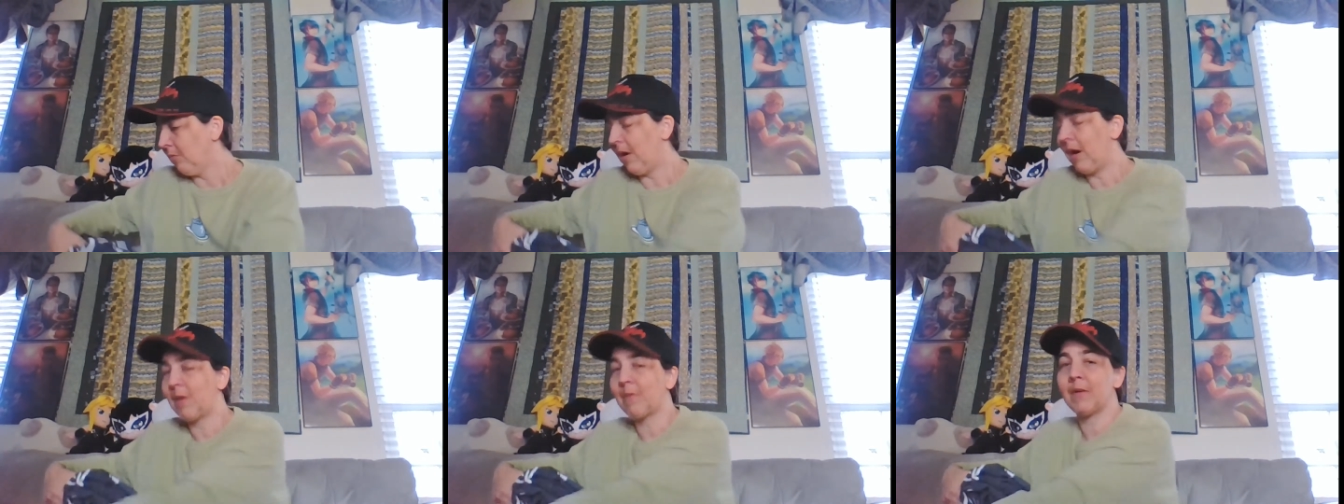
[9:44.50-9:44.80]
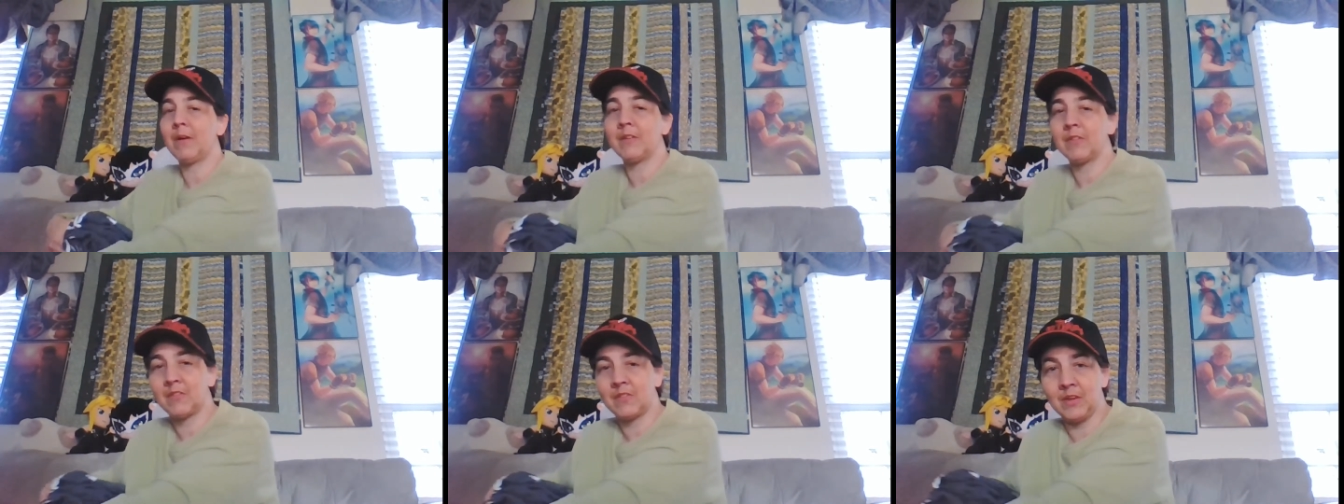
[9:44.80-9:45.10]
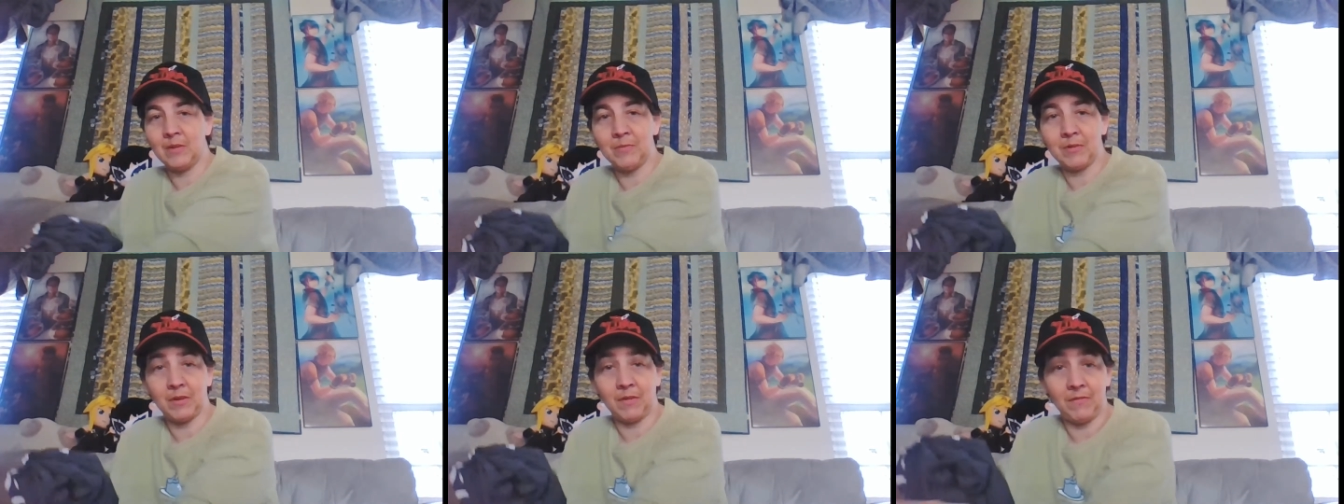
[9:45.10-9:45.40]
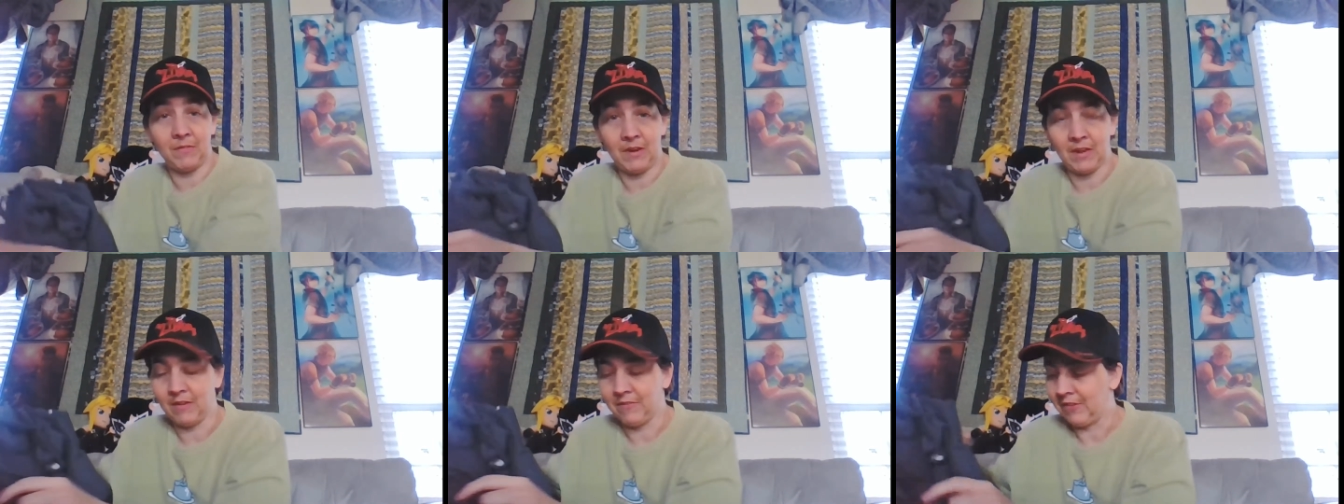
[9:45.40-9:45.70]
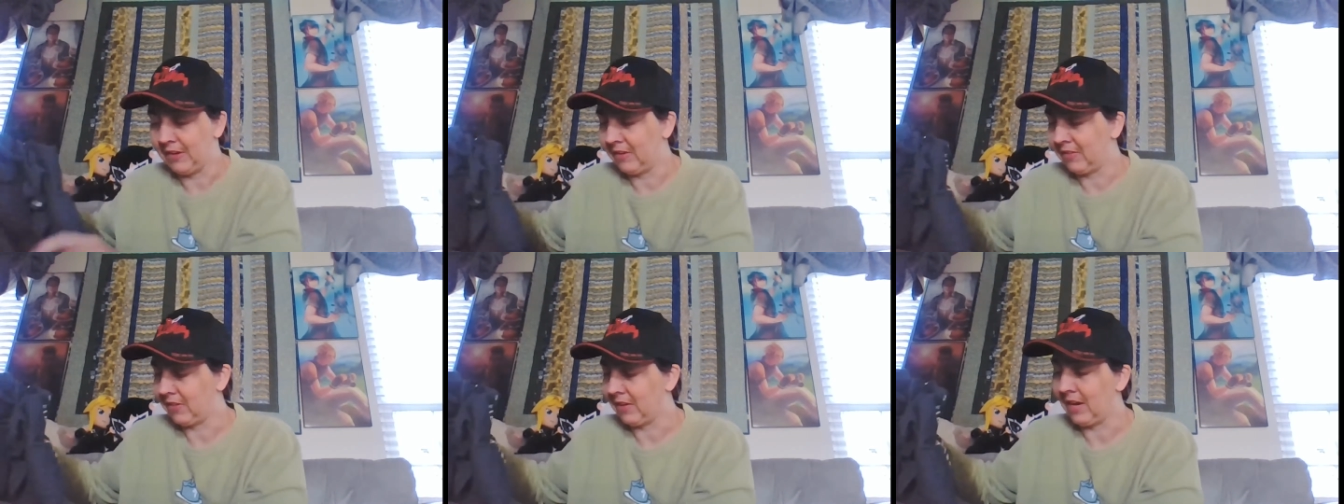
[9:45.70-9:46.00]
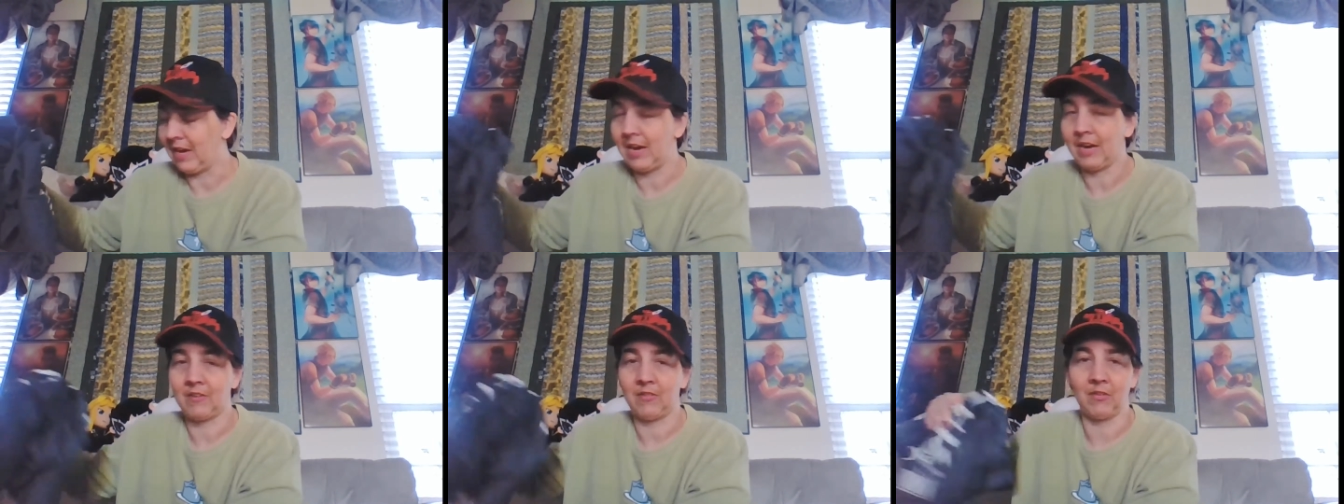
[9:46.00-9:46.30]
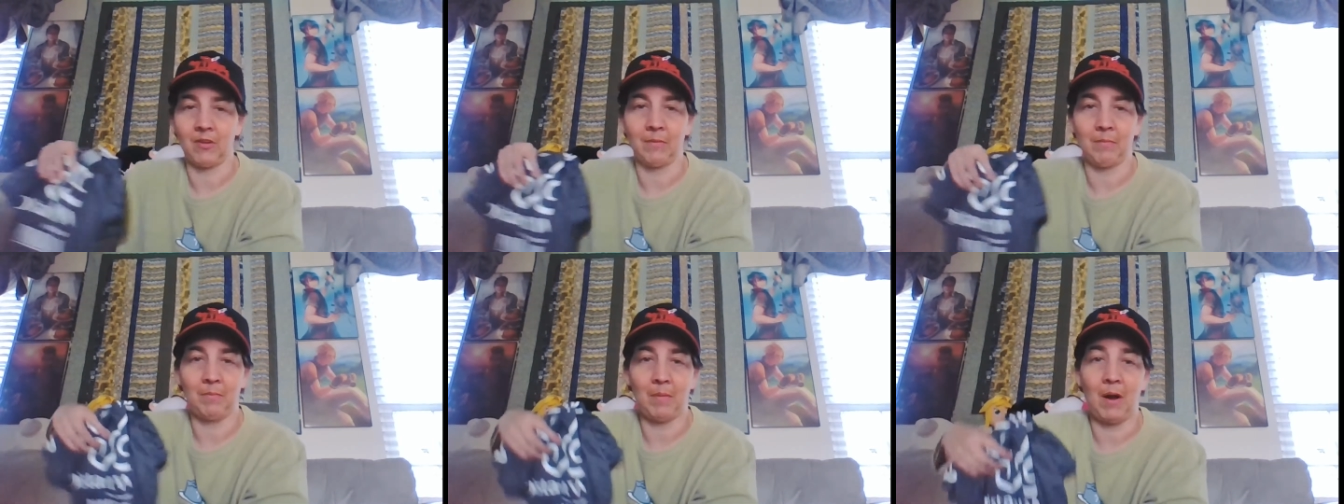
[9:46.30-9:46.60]
we're on the subject of Final Fantasy, I
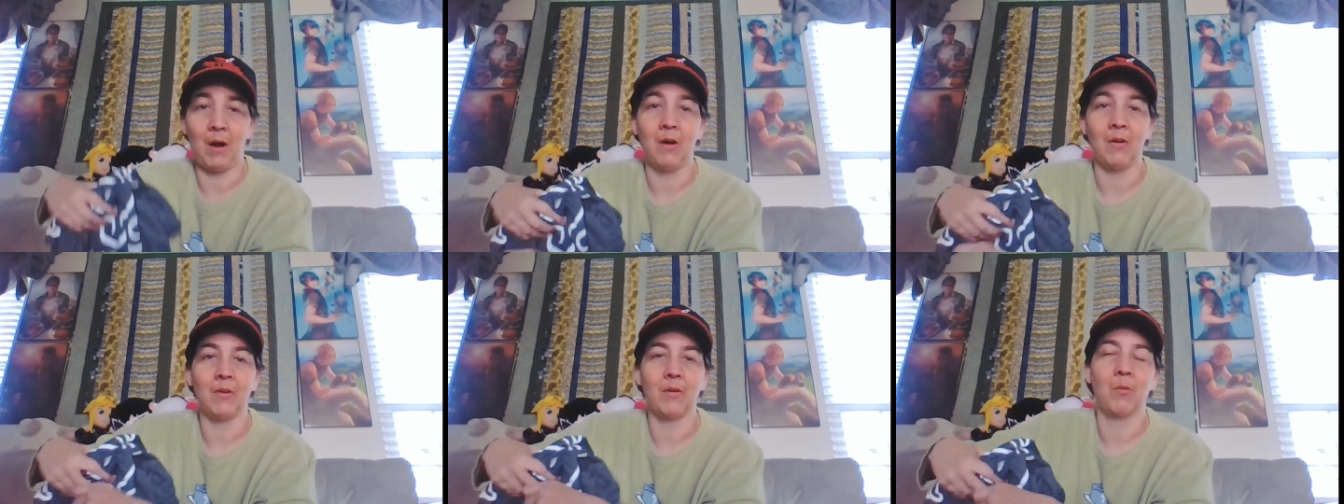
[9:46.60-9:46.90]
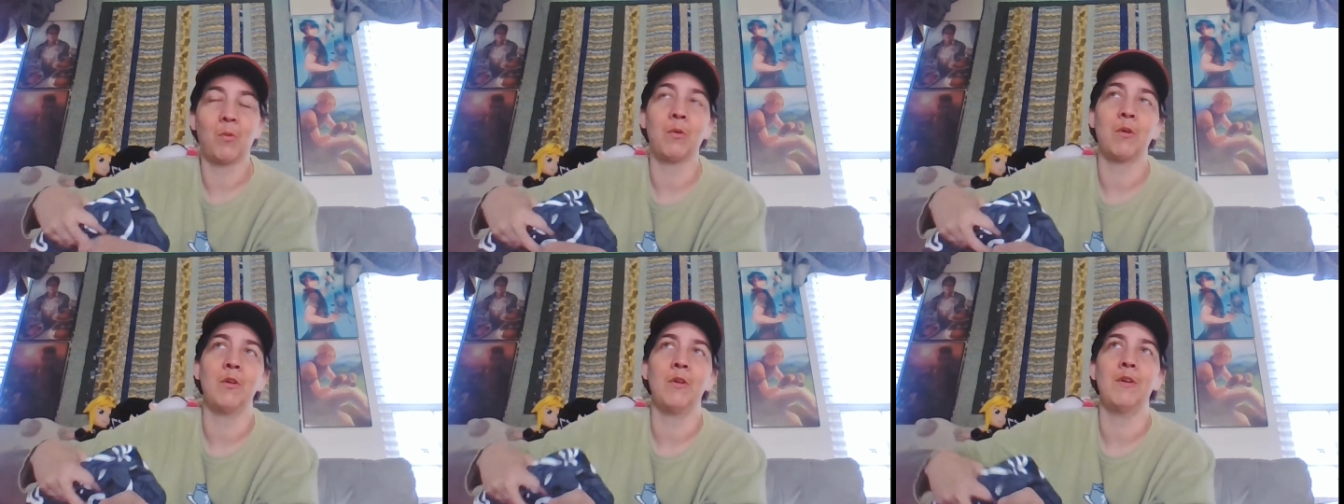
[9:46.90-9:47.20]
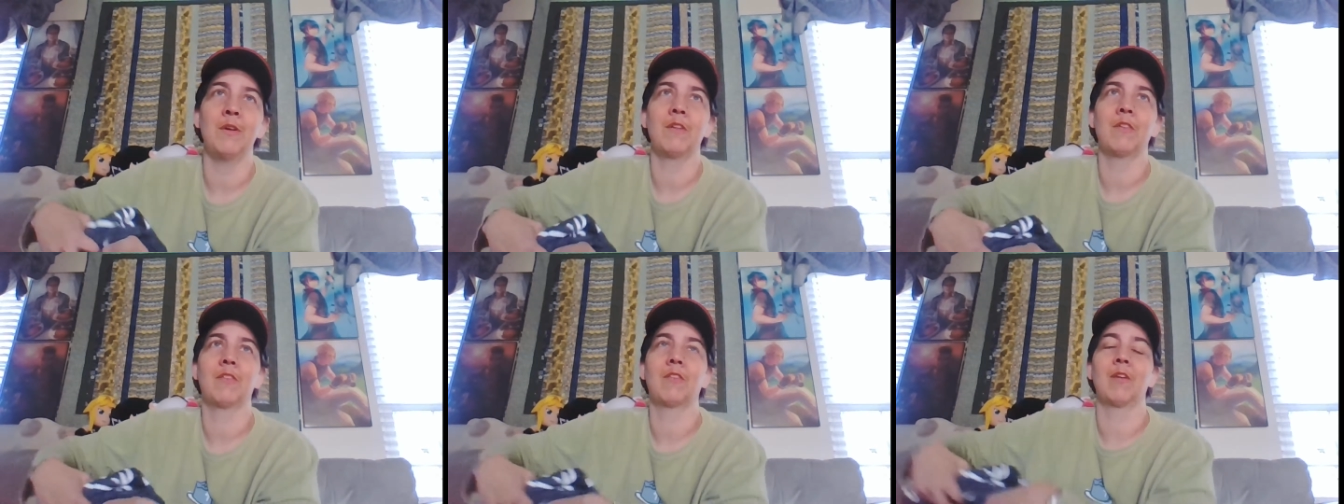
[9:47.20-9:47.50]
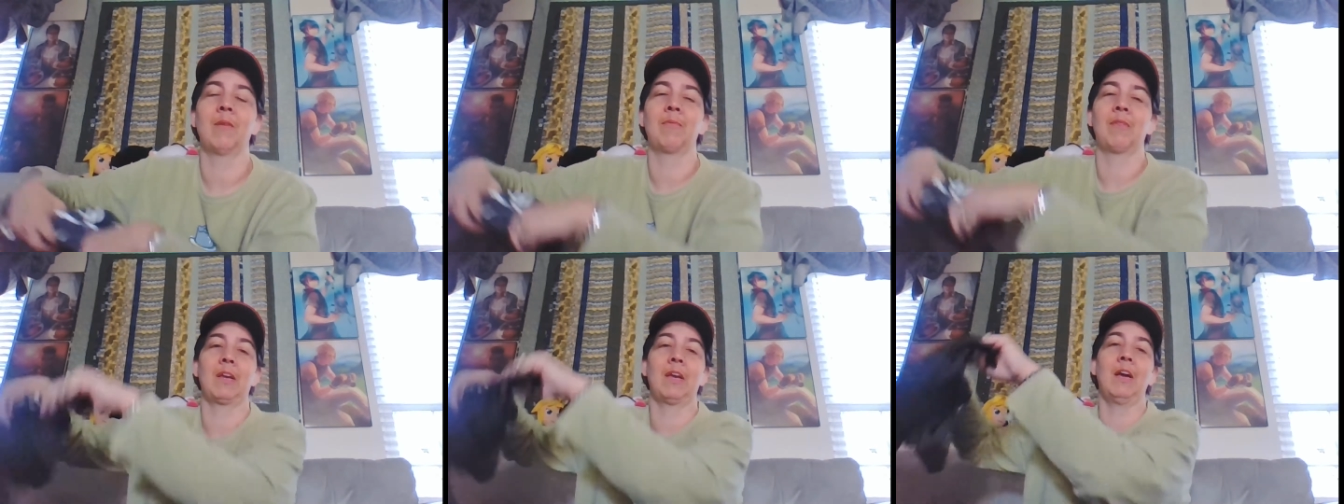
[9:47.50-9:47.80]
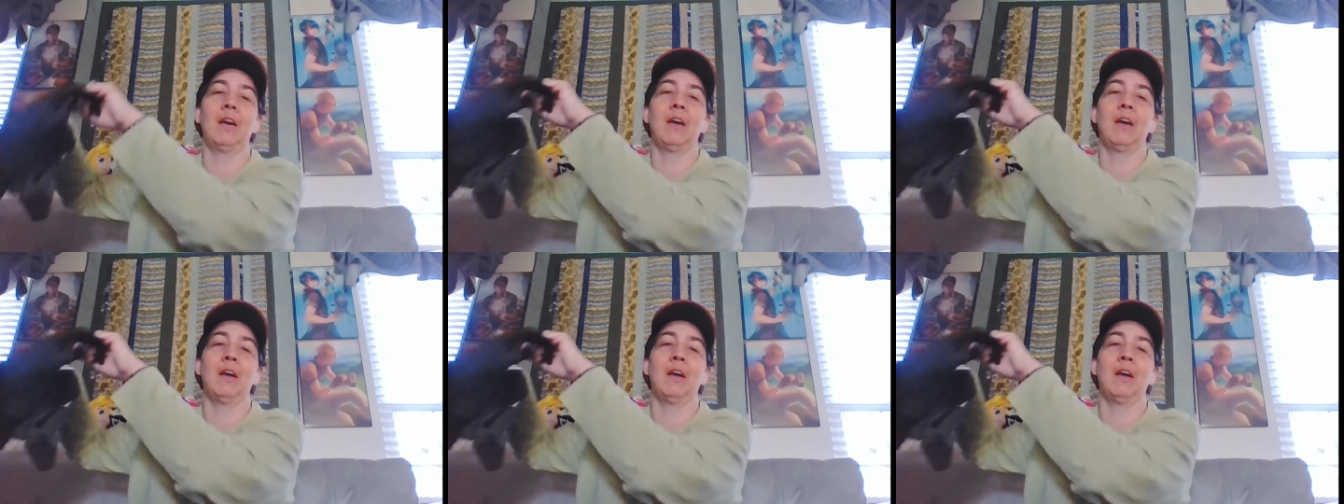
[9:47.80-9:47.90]
actually ordered something